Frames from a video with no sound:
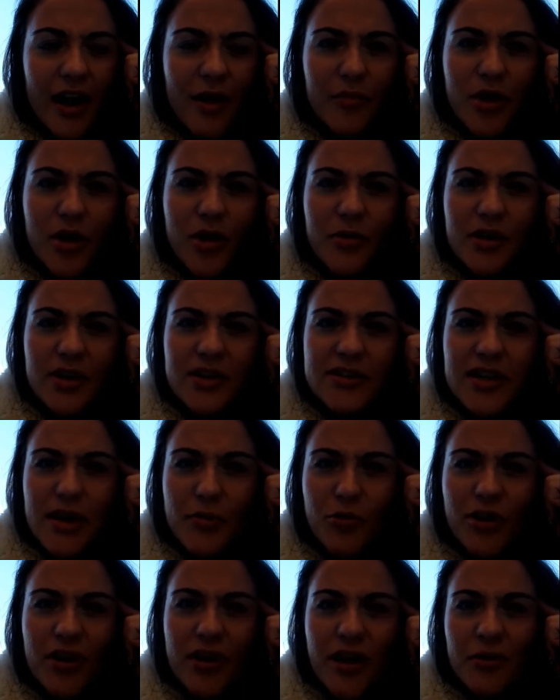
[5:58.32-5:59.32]
I'm going
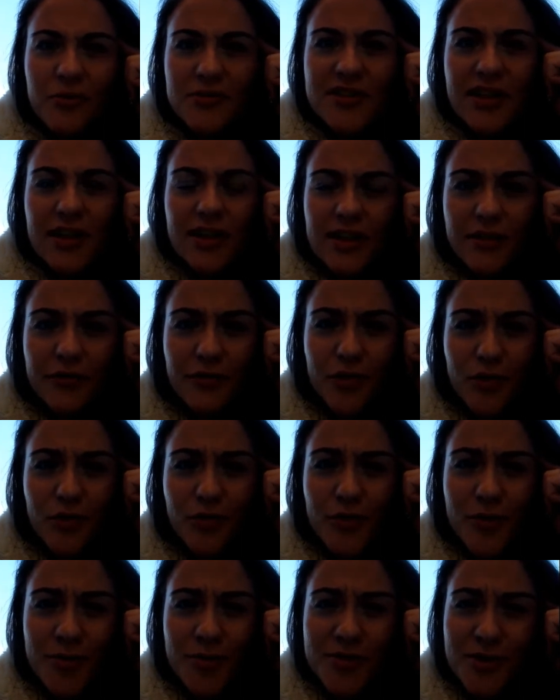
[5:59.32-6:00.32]
somewhere outside of
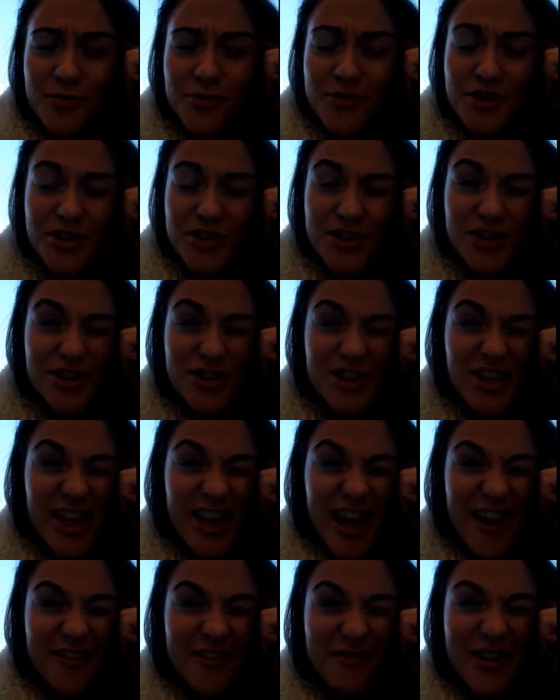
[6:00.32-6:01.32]
Europe, so
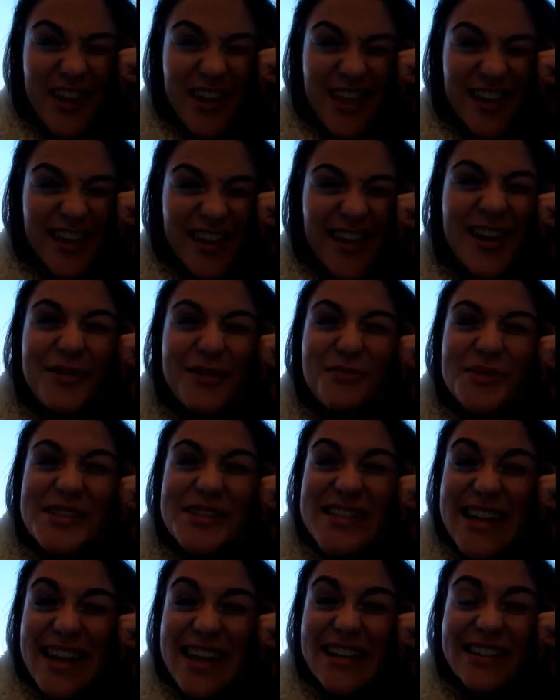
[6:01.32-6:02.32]
she gave me
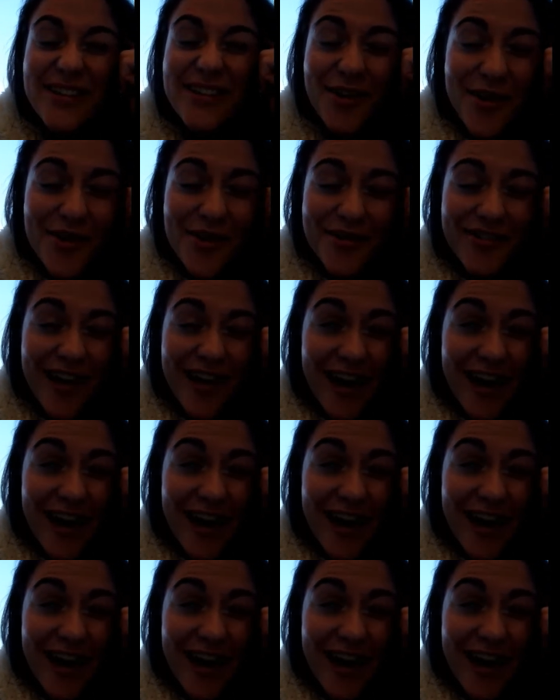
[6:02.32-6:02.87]
30% off.